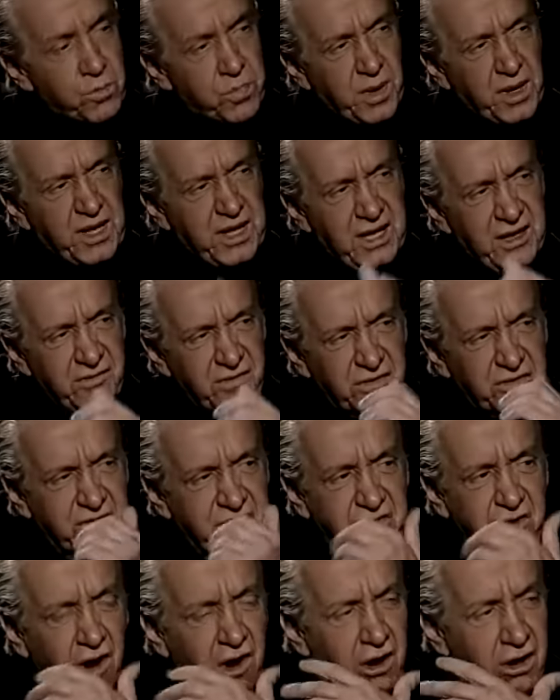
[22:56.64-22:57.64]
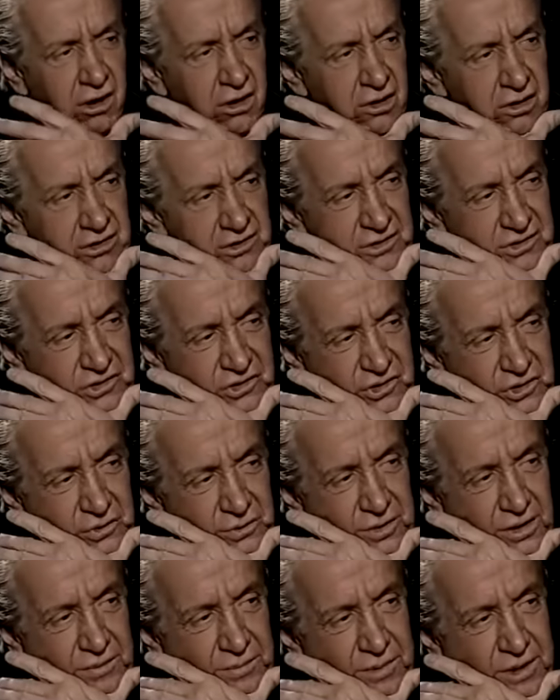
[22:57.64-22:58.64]
so you don't believe a star
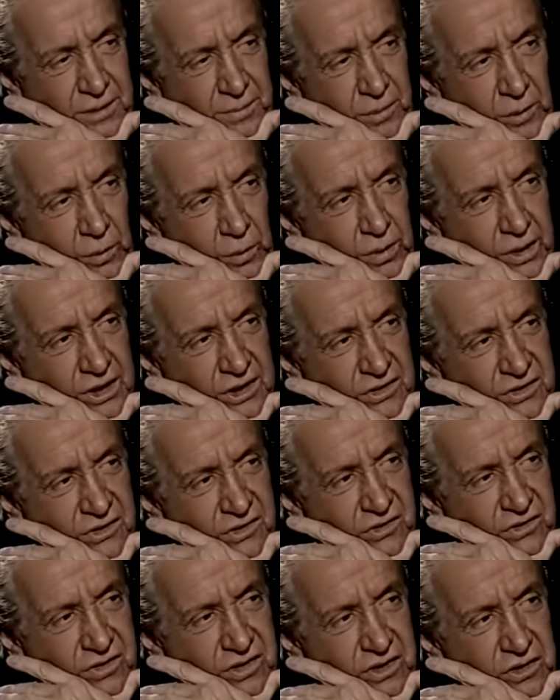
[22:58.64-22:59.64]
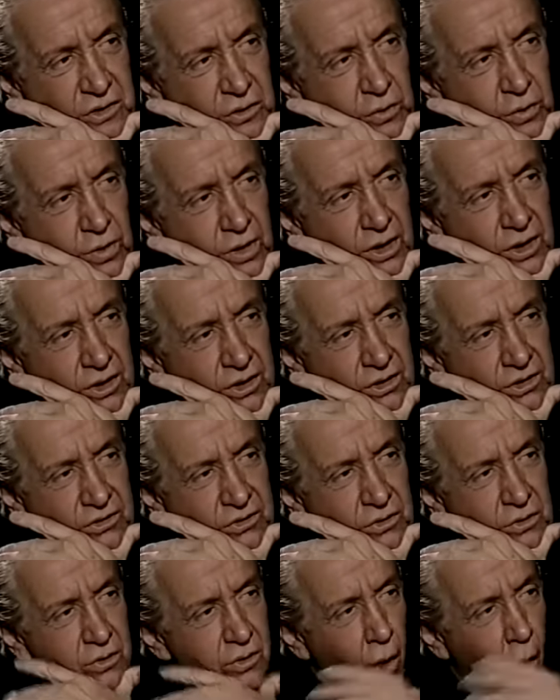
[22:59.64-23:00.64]
should let people wait. See, you
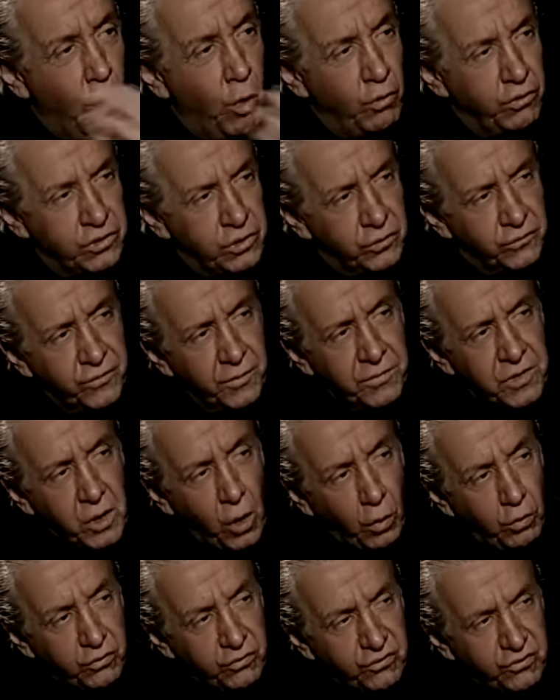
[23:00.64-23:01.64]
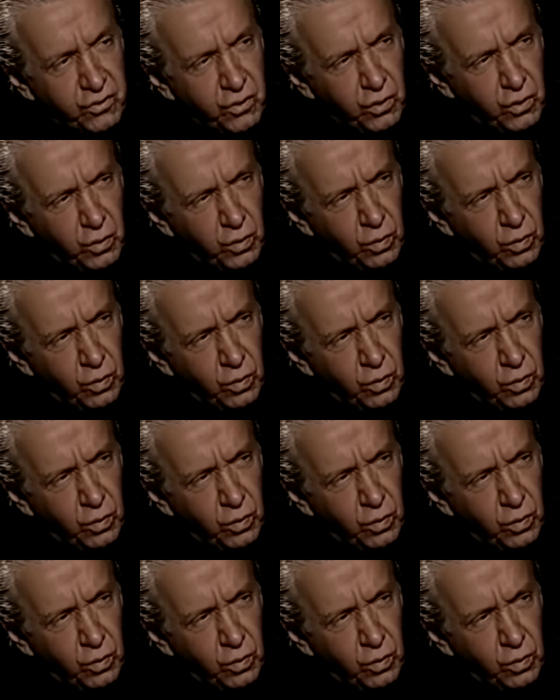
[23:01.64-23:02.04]
are you're old, you're from the old